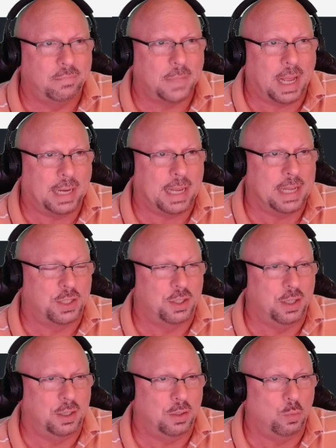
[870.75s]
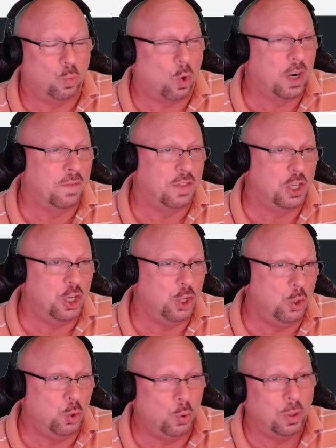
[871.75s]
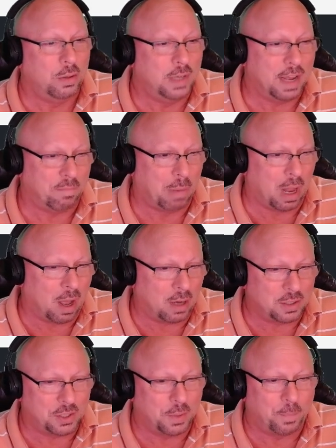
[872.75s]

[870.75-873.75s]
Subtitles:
guess one of the new dev blogs.